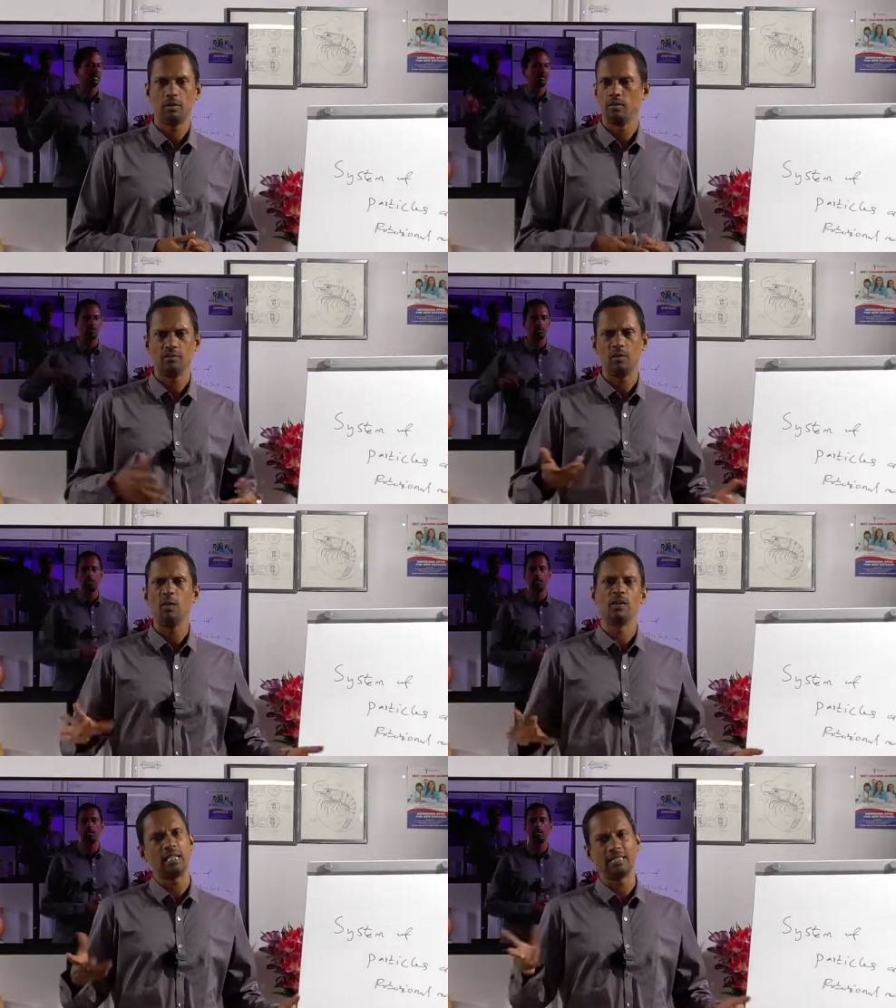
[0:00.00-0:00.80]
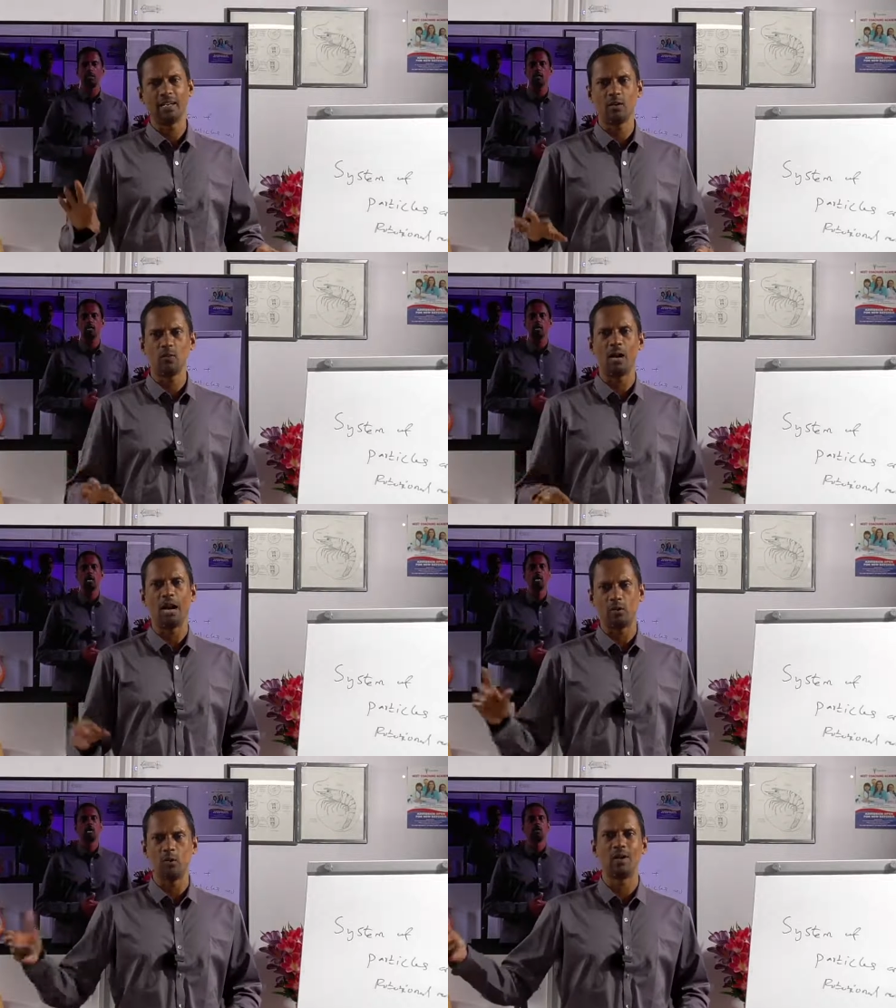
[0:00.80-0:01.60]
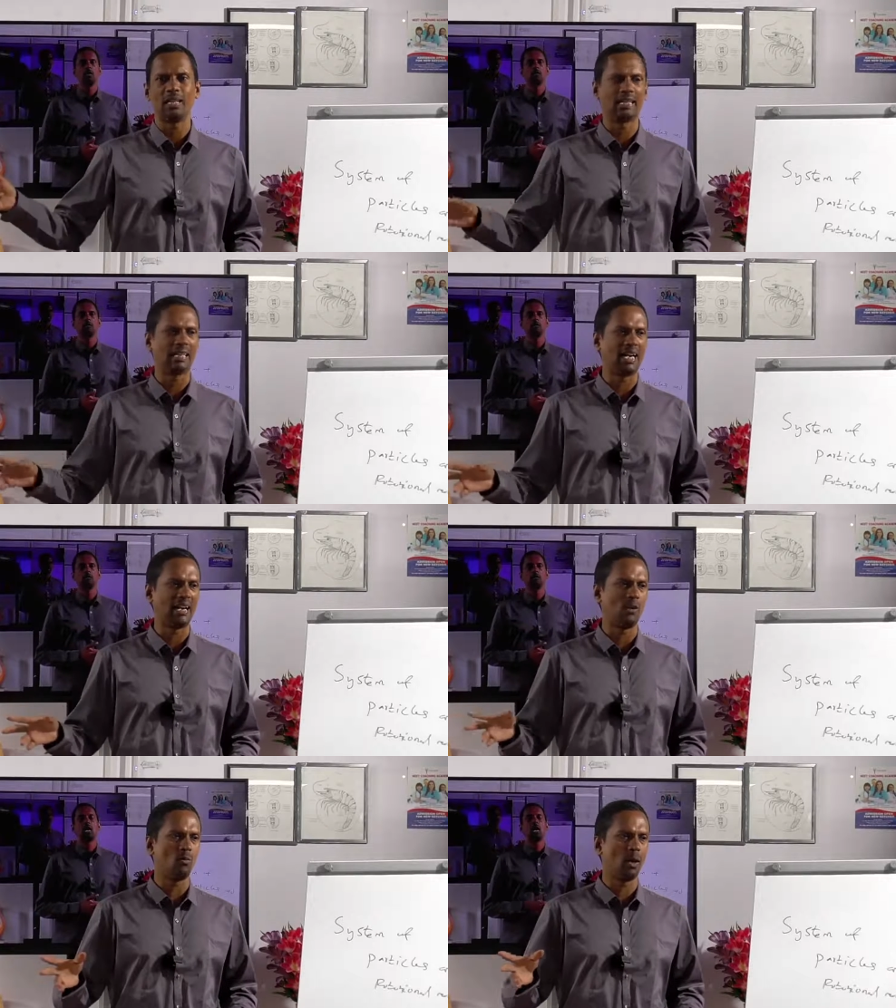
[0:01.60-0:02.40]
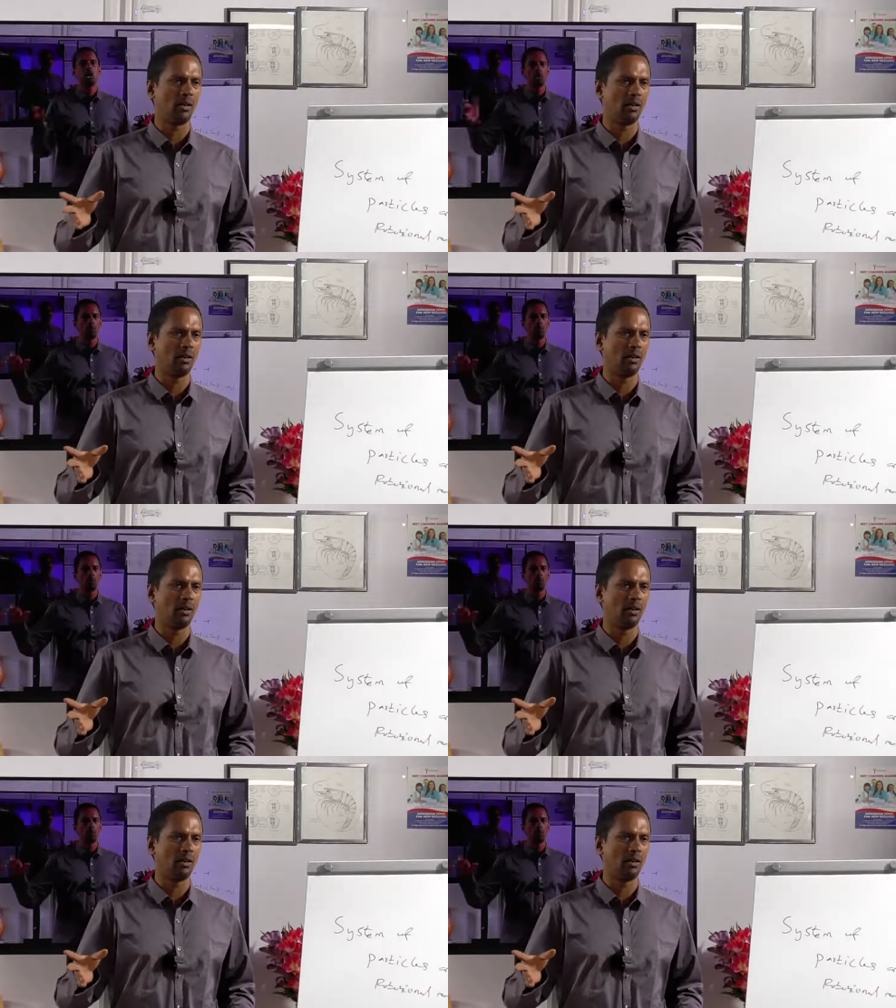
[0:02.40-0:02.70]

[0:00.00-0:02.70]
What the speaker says: No, just I don't want that until I don't want.